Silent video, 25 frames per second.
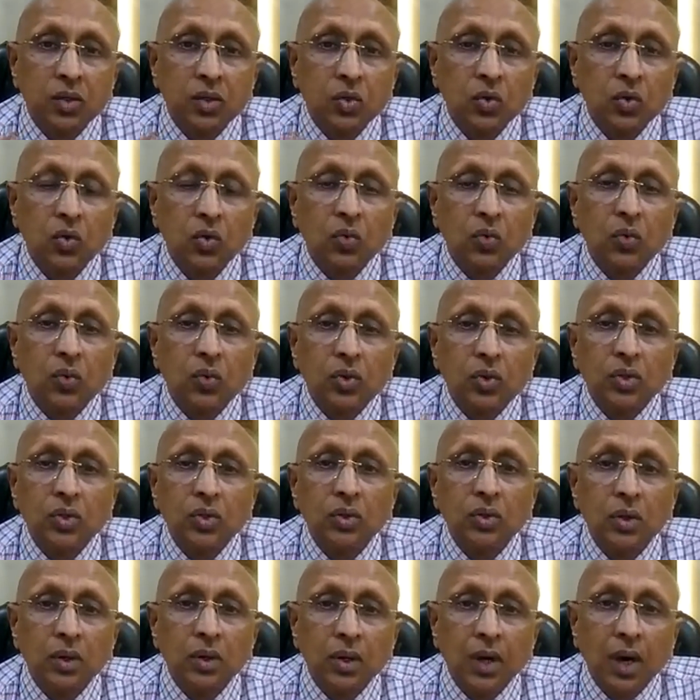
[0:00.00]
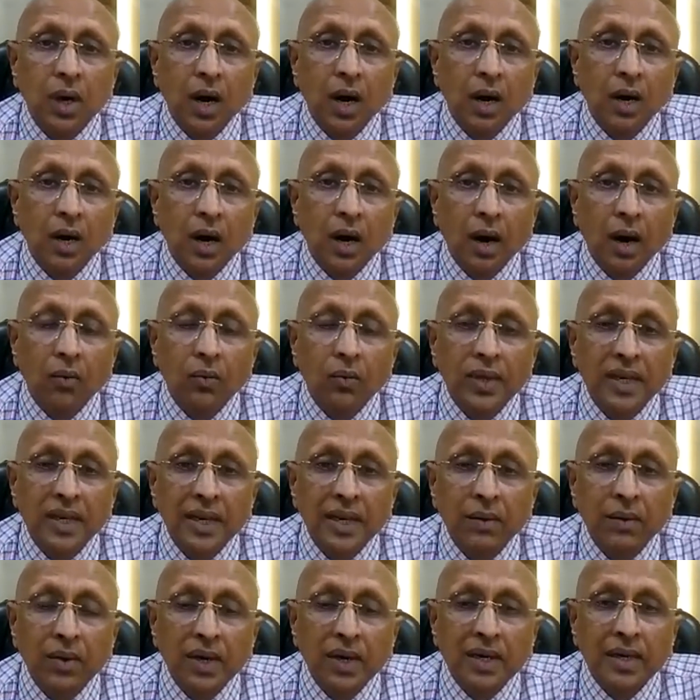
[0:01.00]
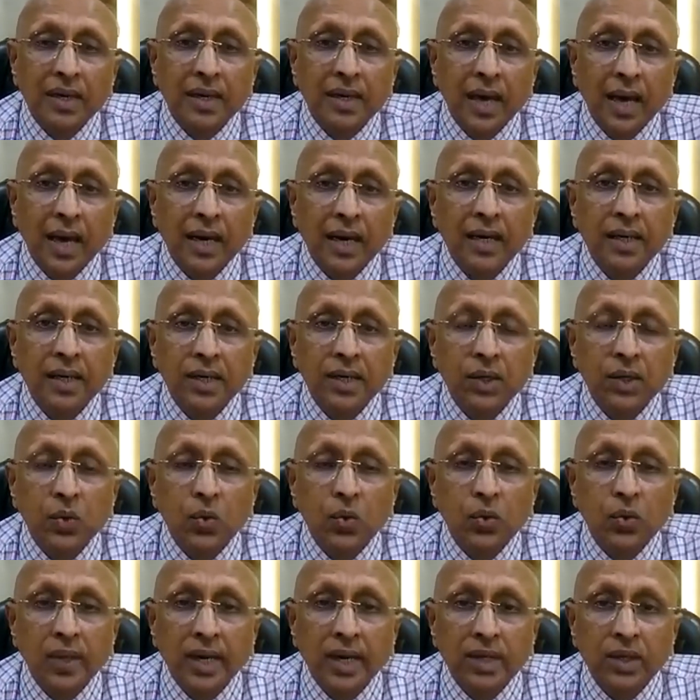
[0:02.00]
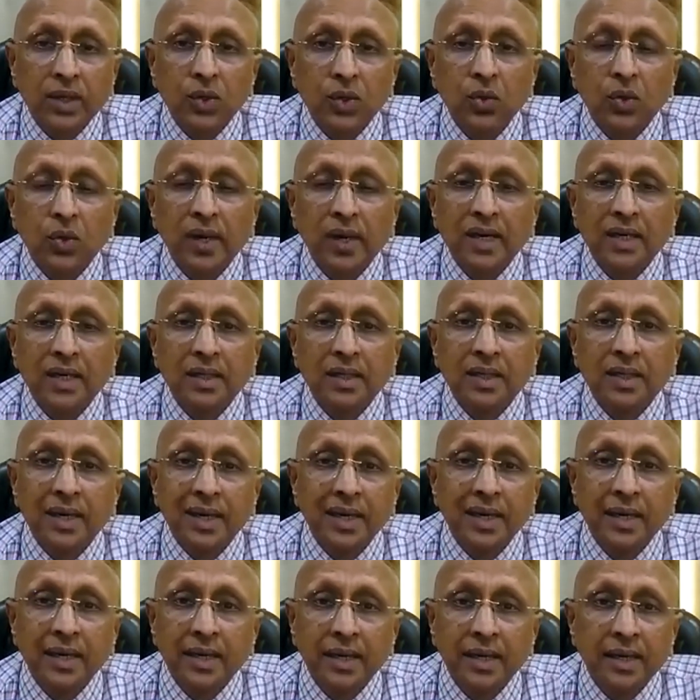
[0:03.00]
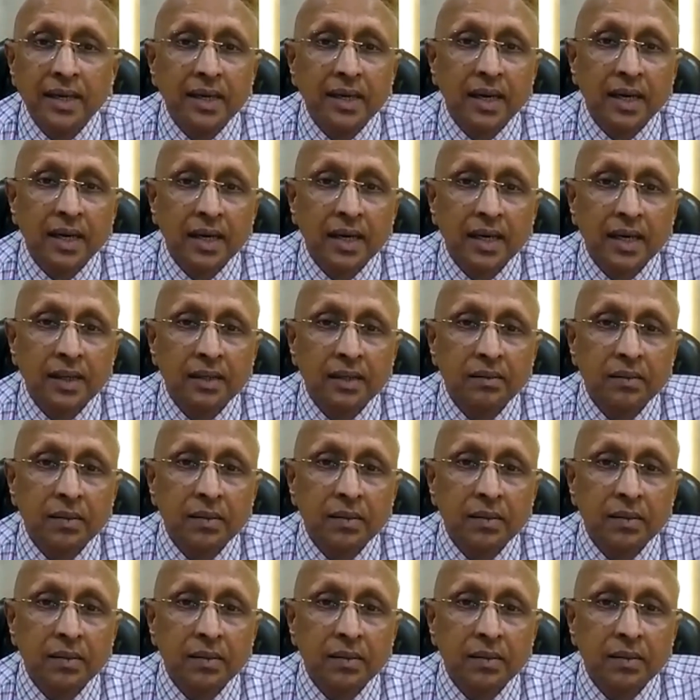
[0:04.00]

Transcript: we never guarantee you that you get the hearing again.